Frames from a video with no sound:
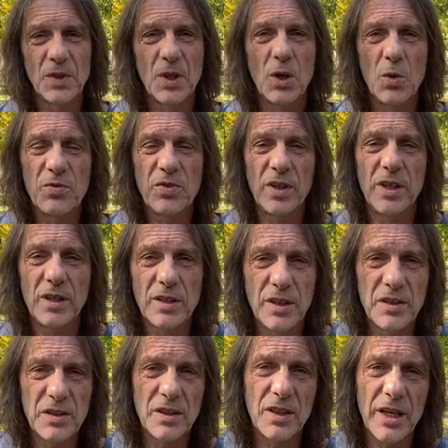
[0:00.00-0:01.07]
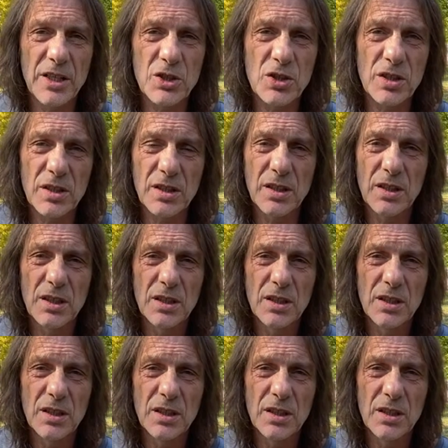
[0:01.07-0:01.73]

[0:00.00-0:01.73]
Hopefully this election